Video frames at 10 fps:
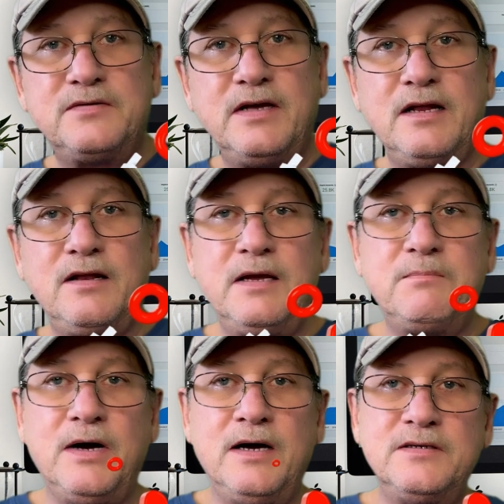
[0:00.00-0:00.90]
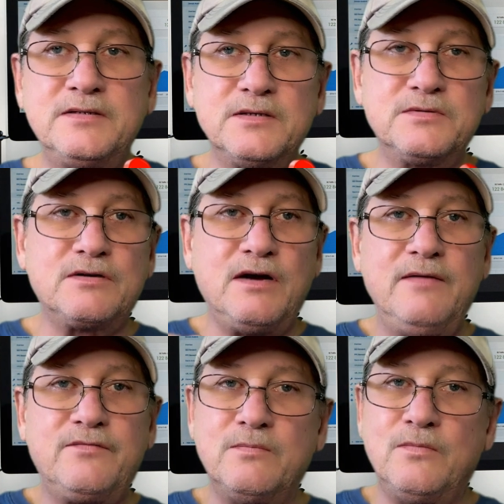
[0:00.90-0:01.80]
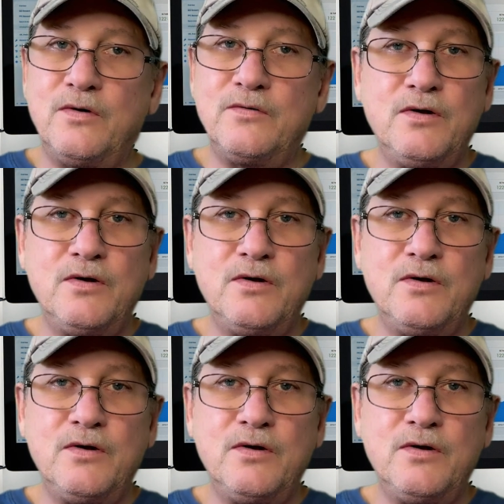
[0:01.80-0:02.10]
that like button and subscribe for more